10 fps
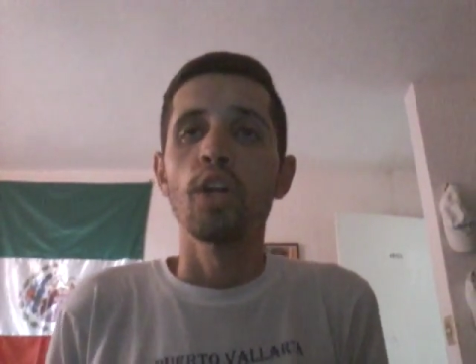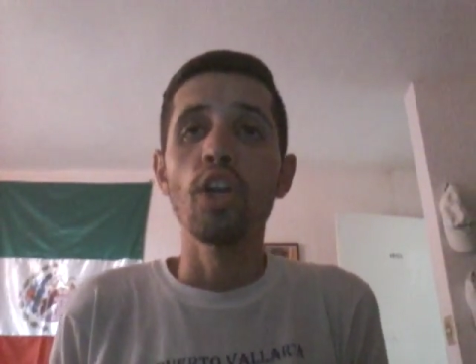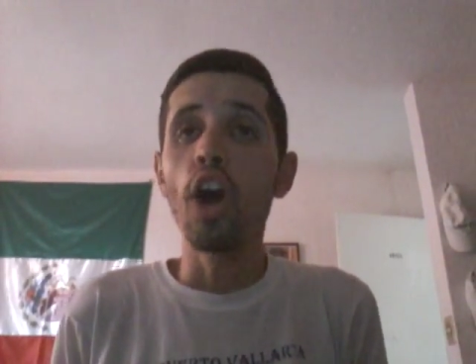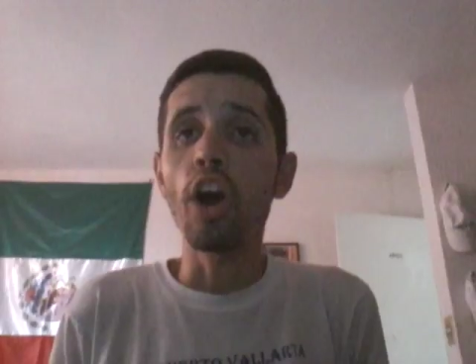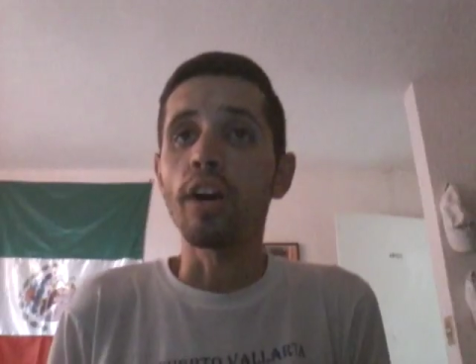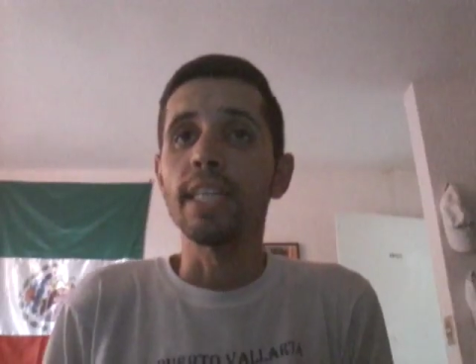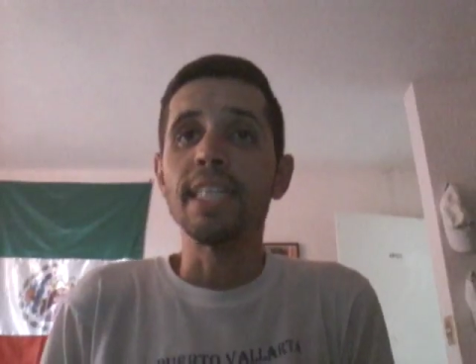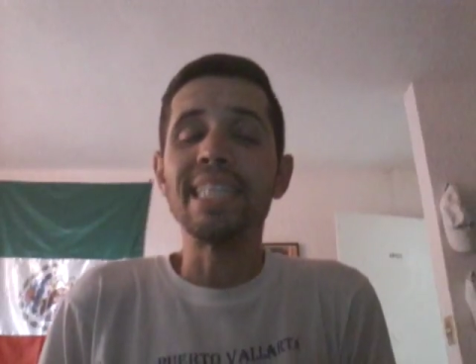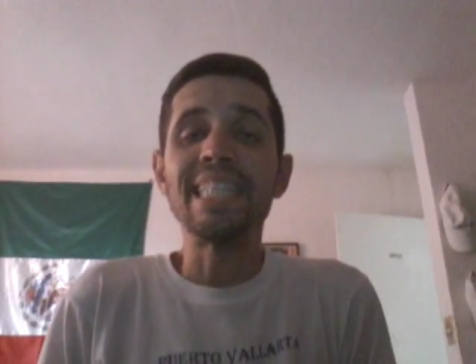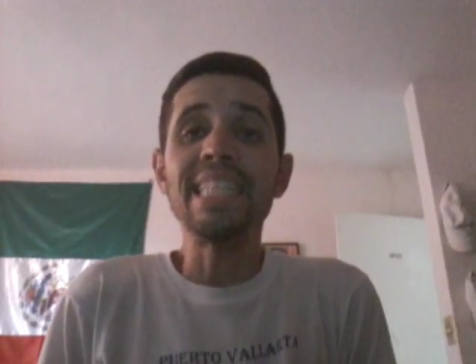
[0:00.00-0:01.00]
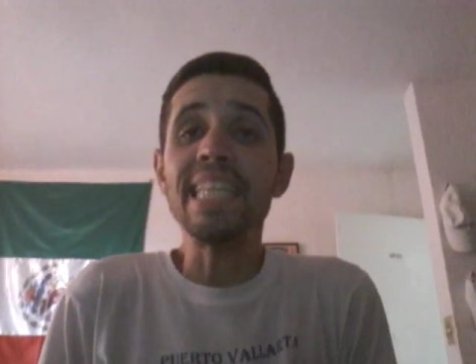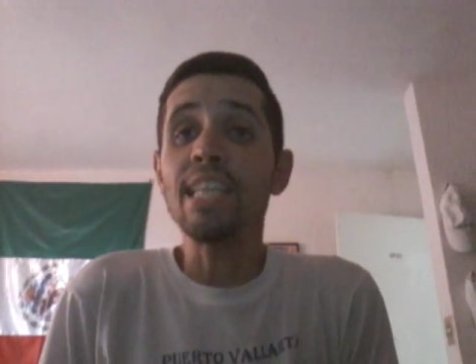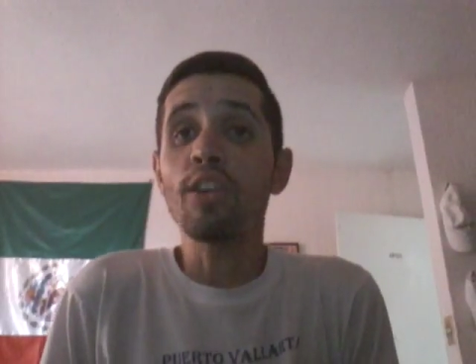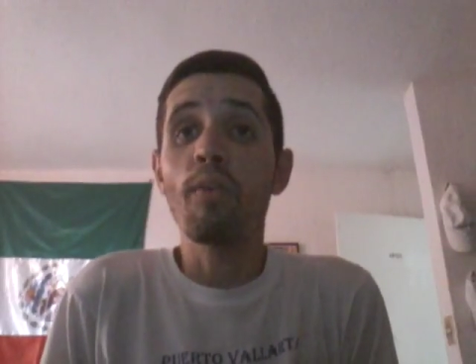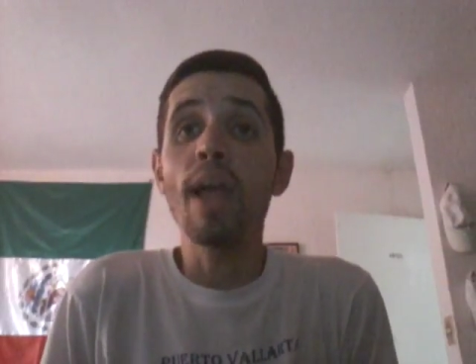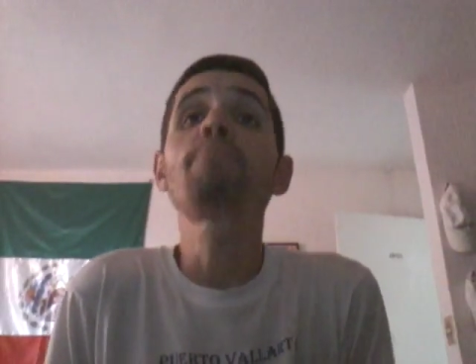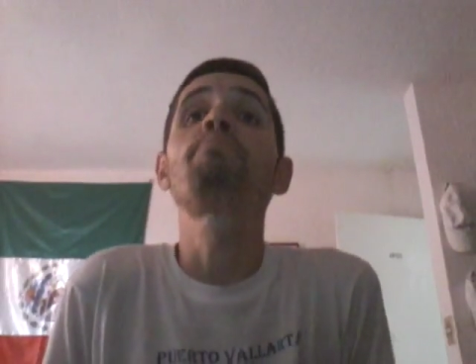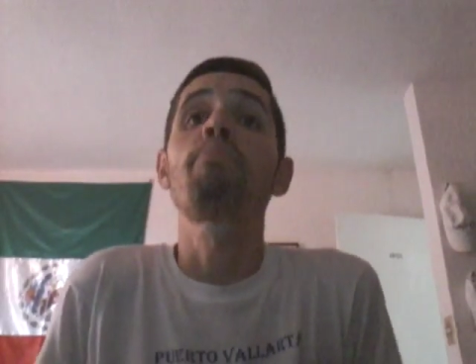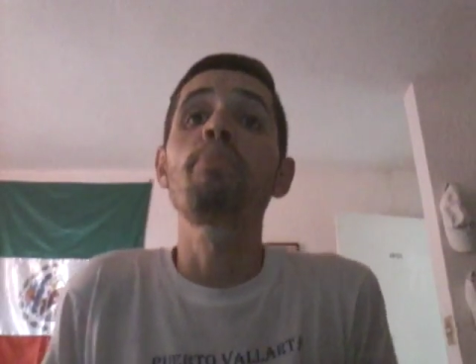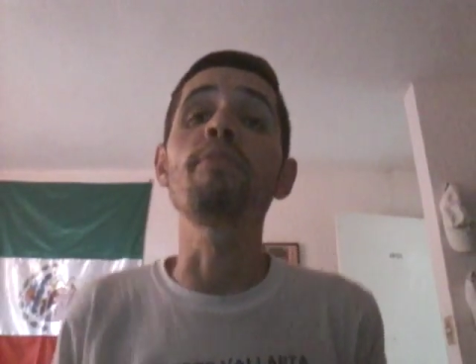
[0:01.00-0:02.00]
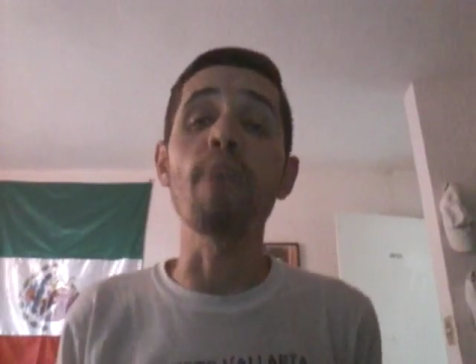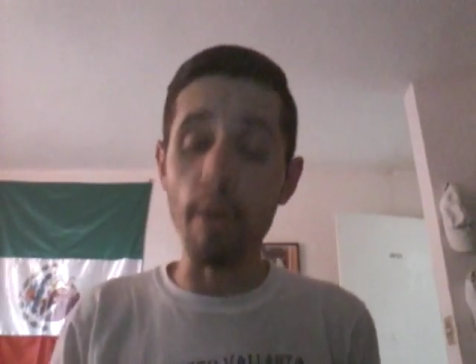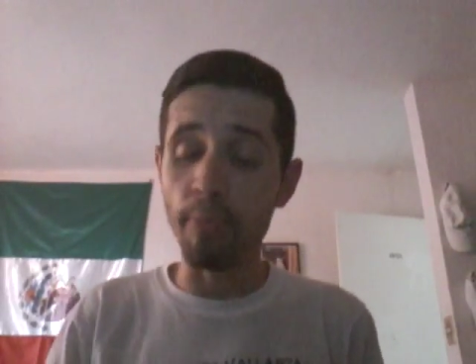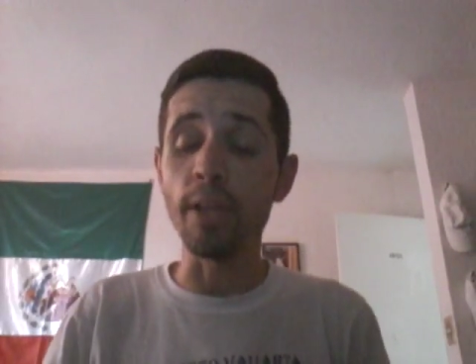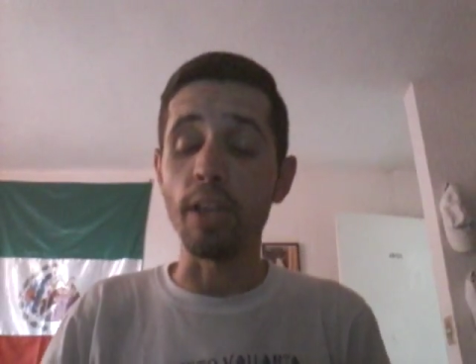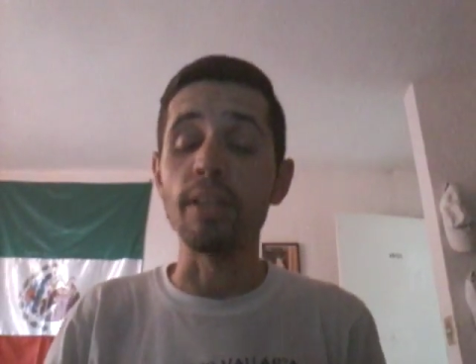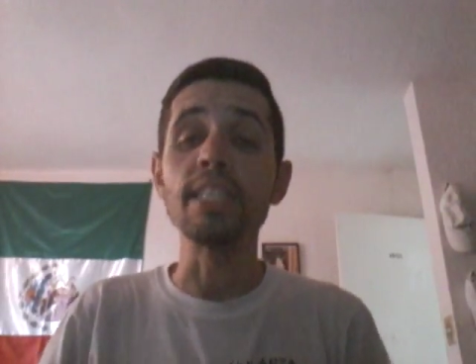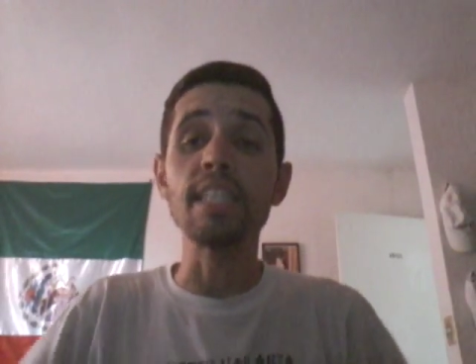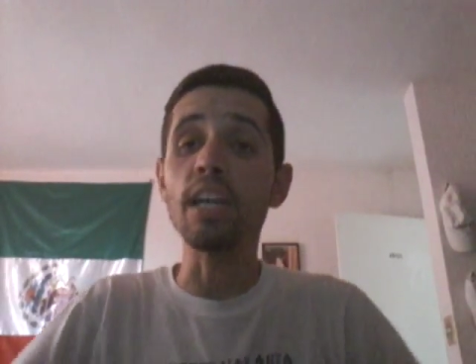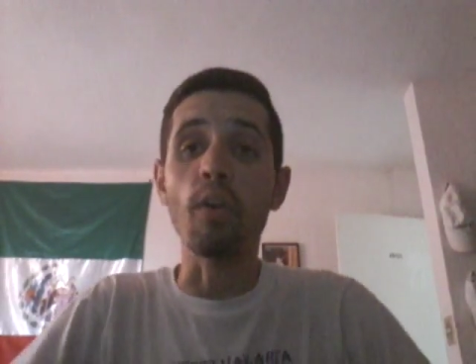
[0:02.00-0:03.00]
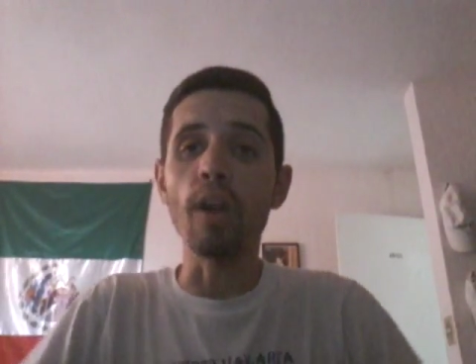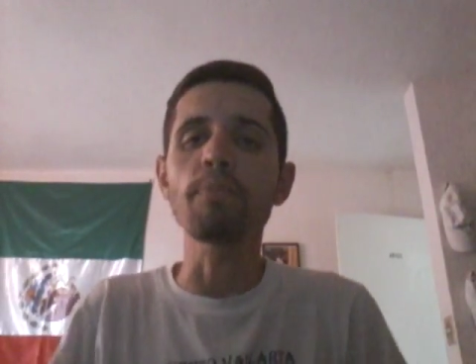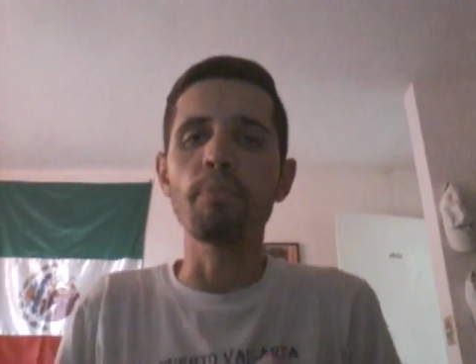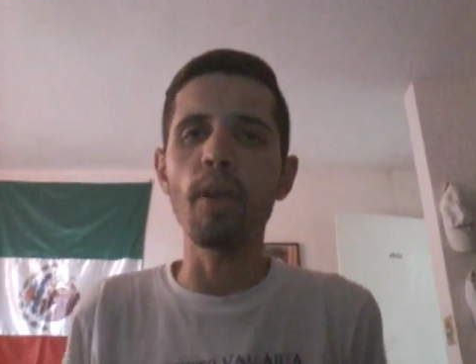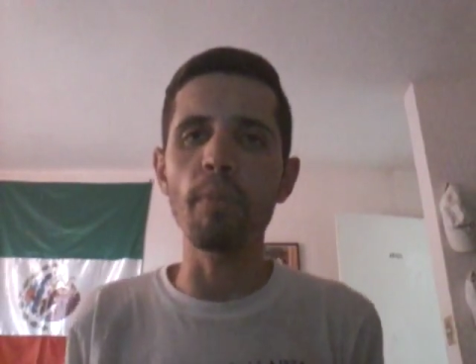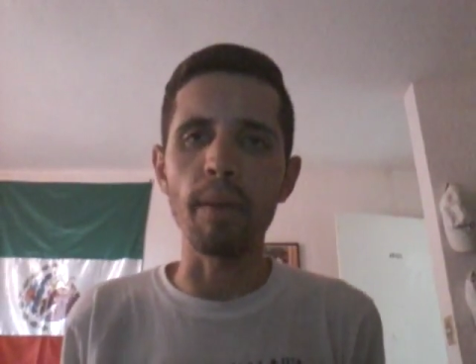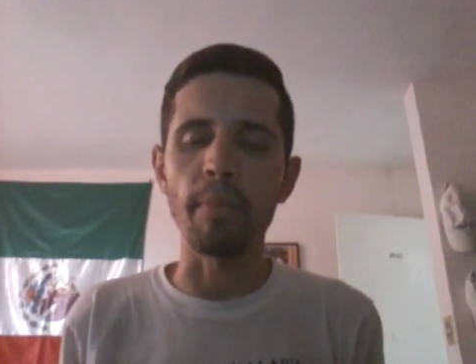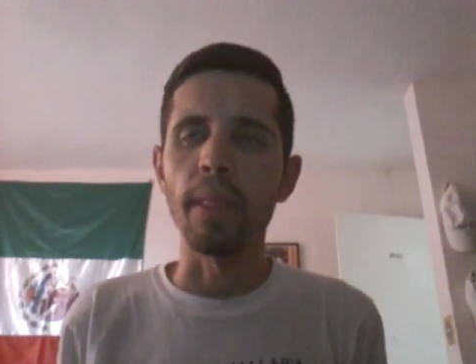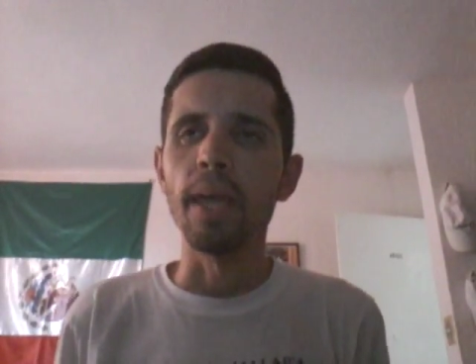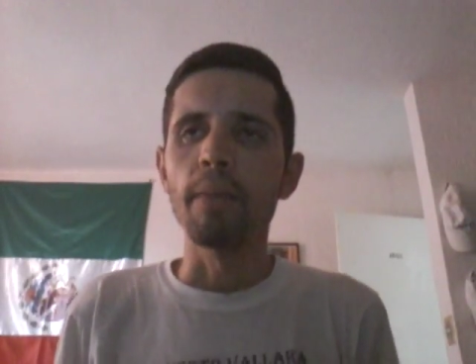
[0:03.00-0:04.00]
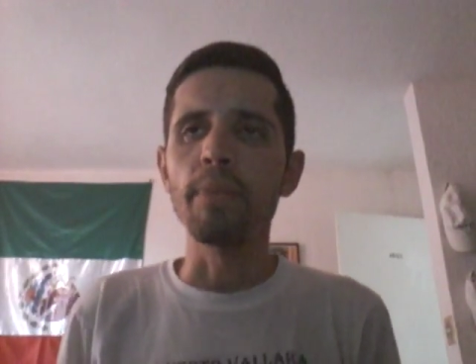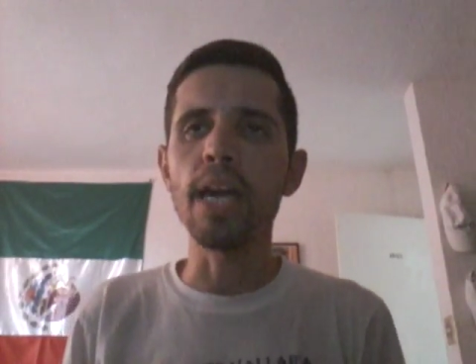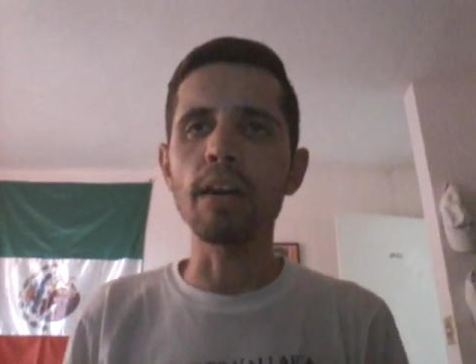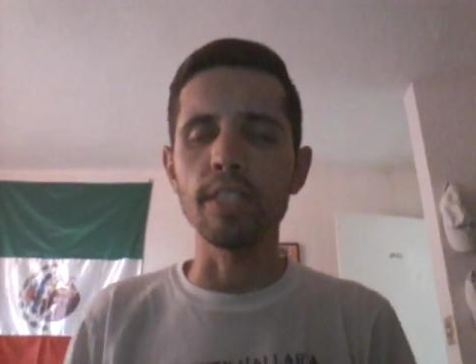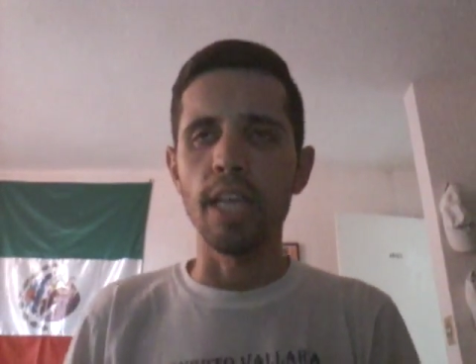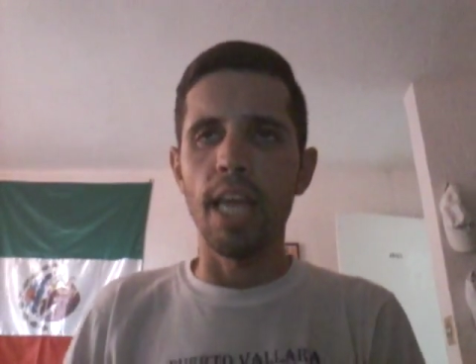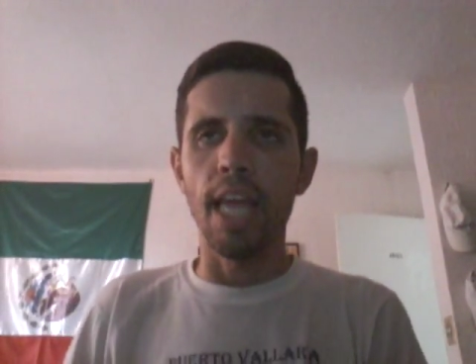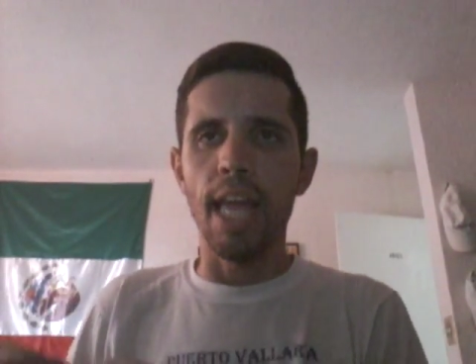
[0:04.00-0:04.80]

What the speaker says: No, this is a great, in my opinion, it's a great problem because